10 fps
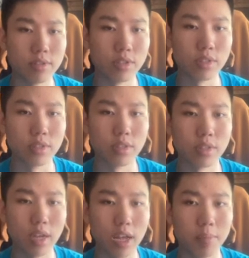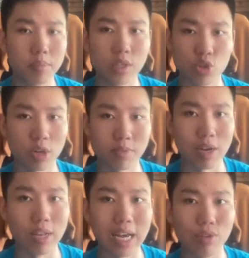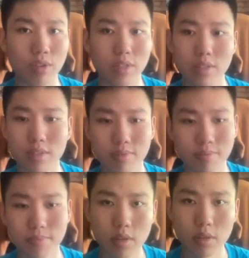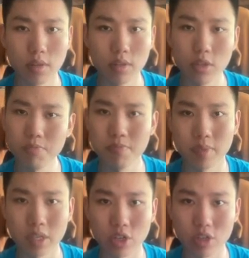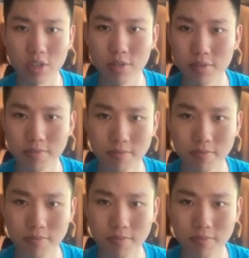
just describes how loud it is. So here it goes.